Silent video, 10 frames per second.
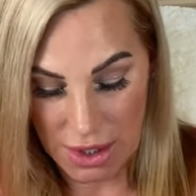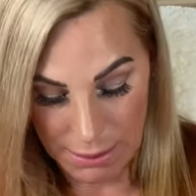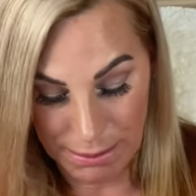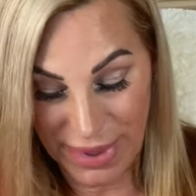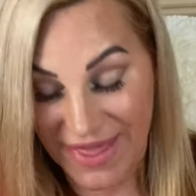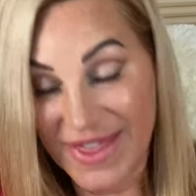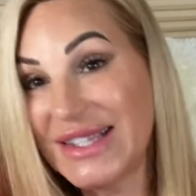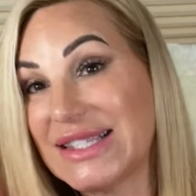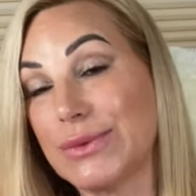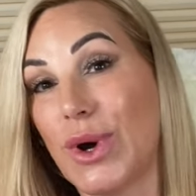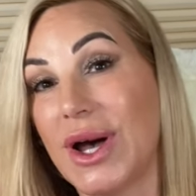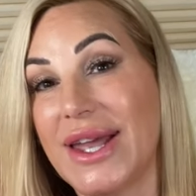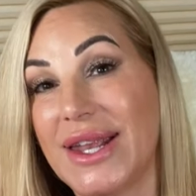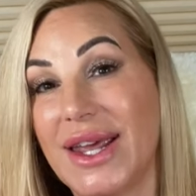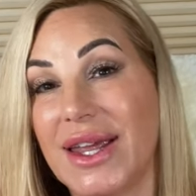But this
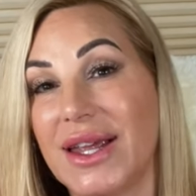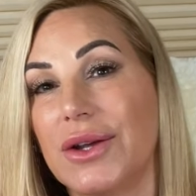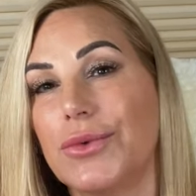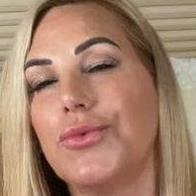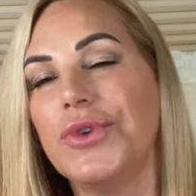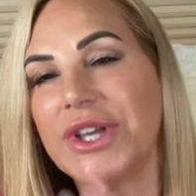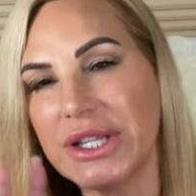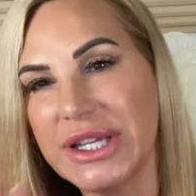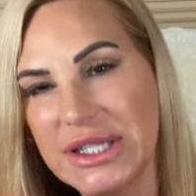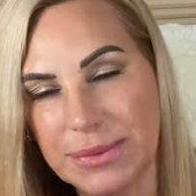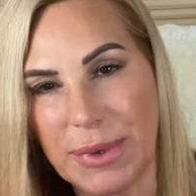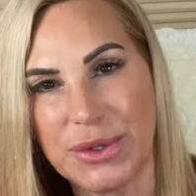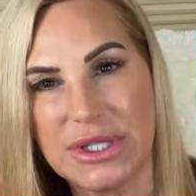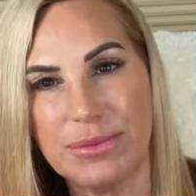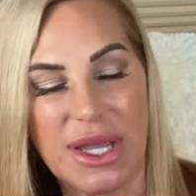one really
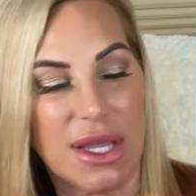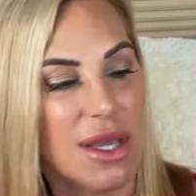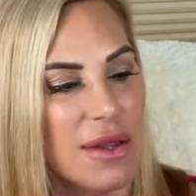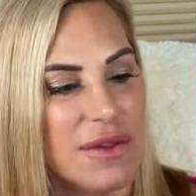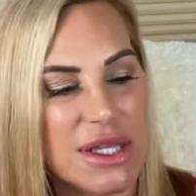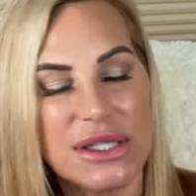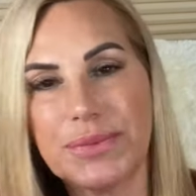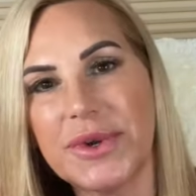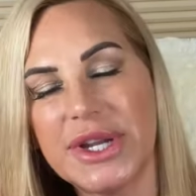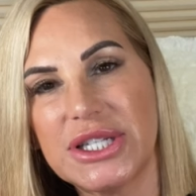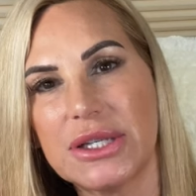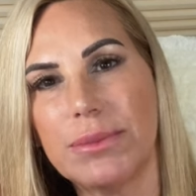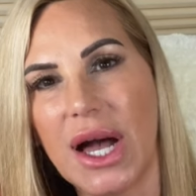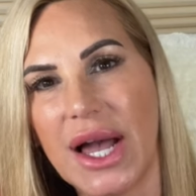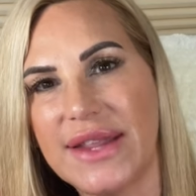spoke to me. The inspiration
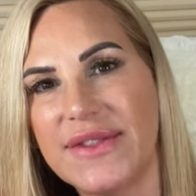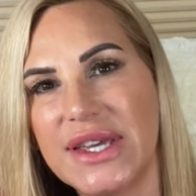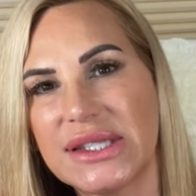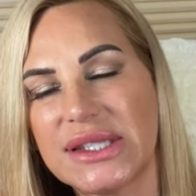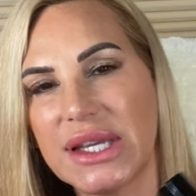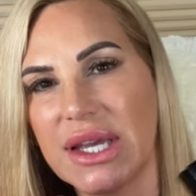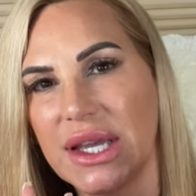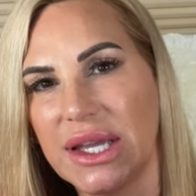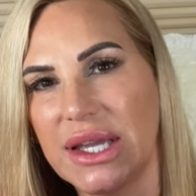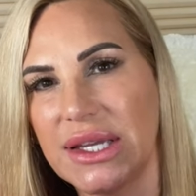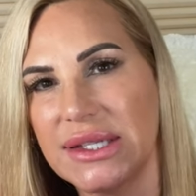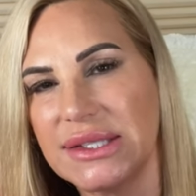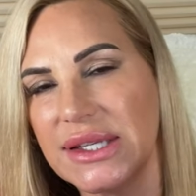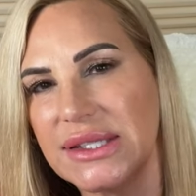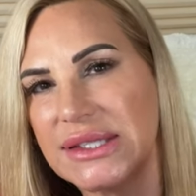behind this is
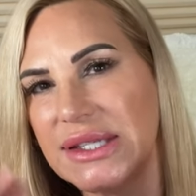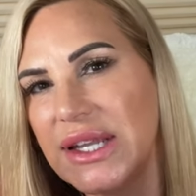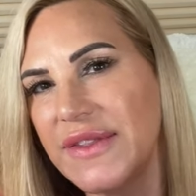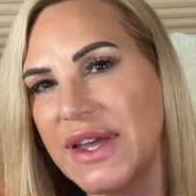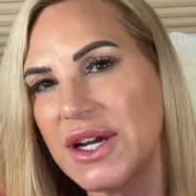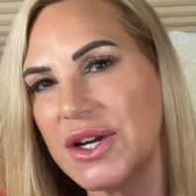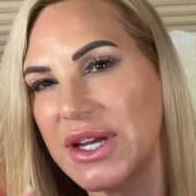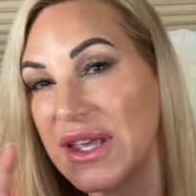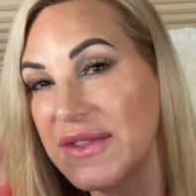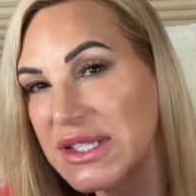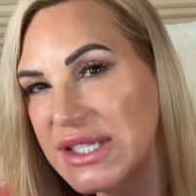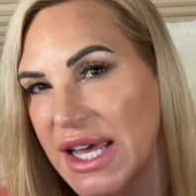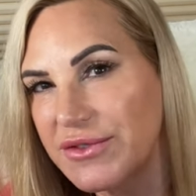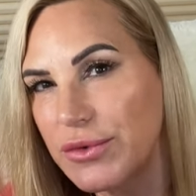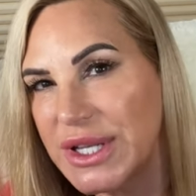sitting there in the
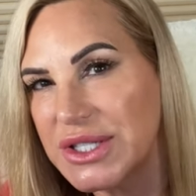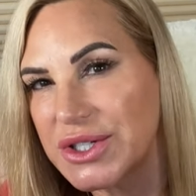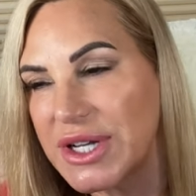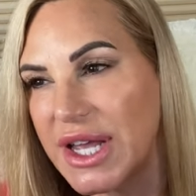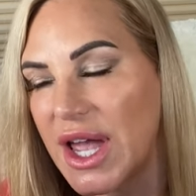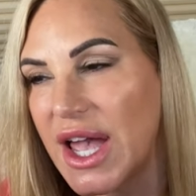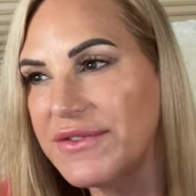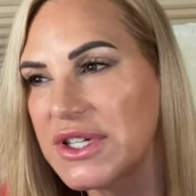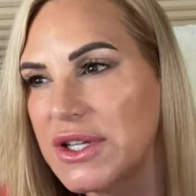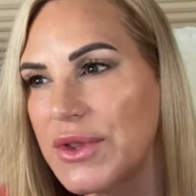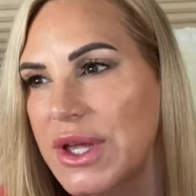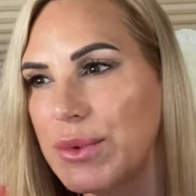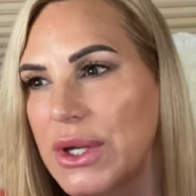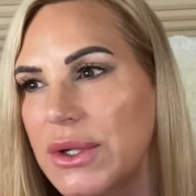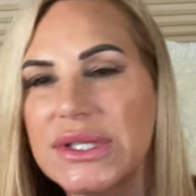dead of winter. Now you have to know that
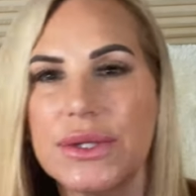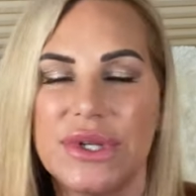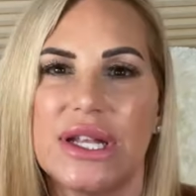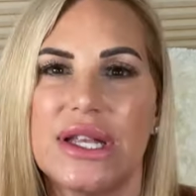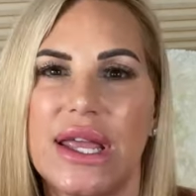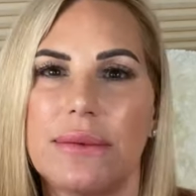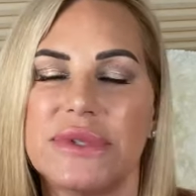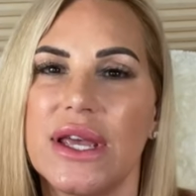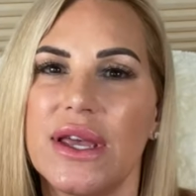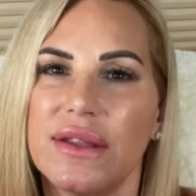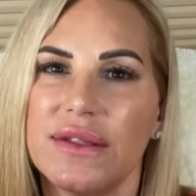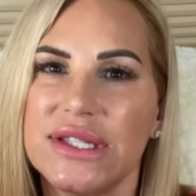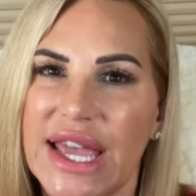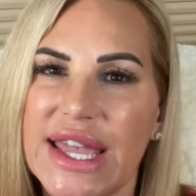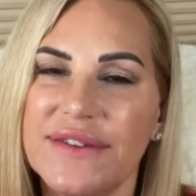we also nicknamed the
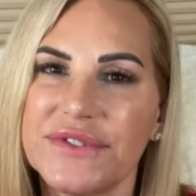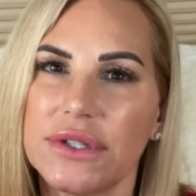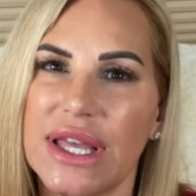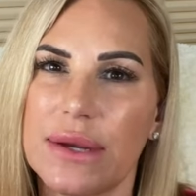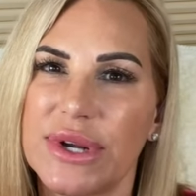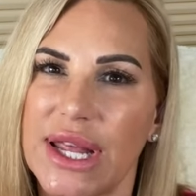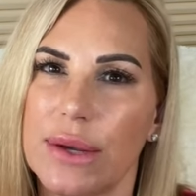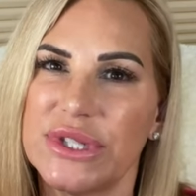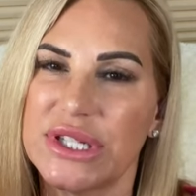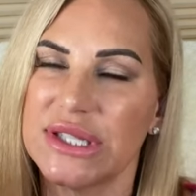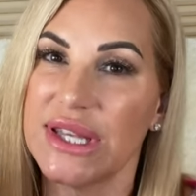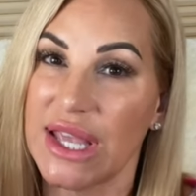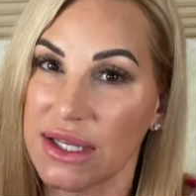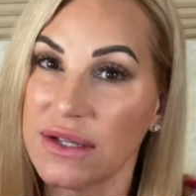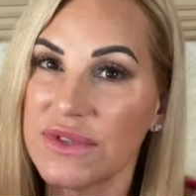day after Labor Day, which is the
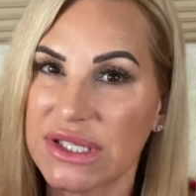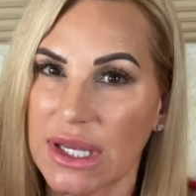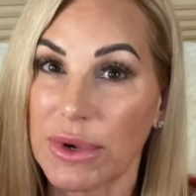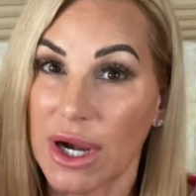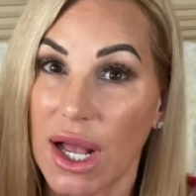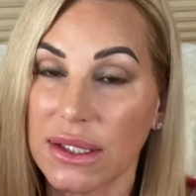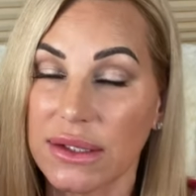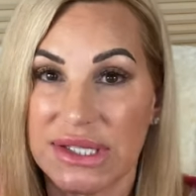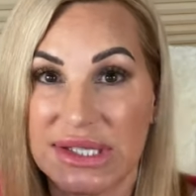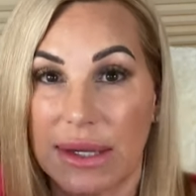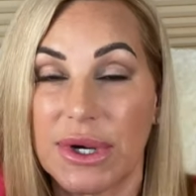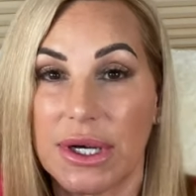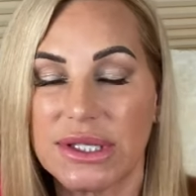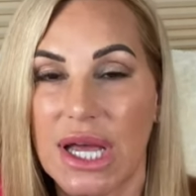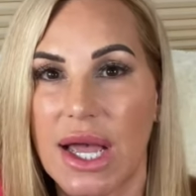end of the summer, the summer
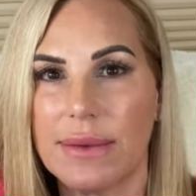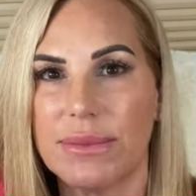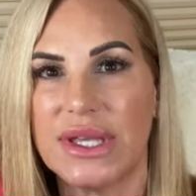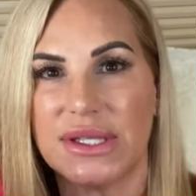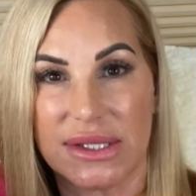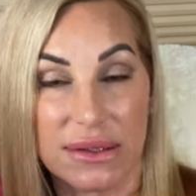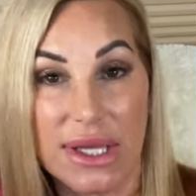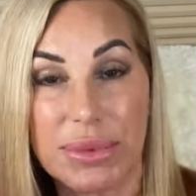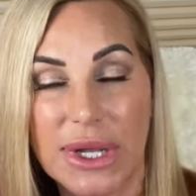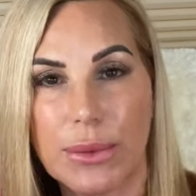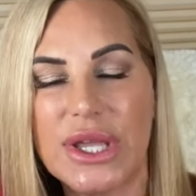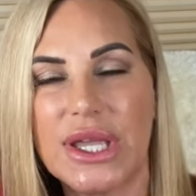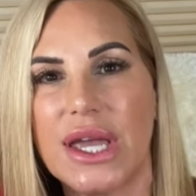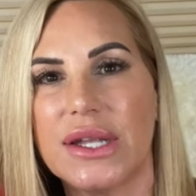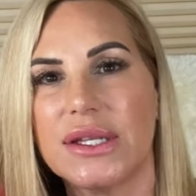time is Labor Day
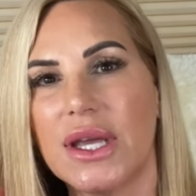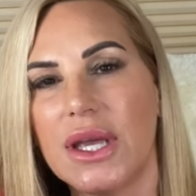weekend.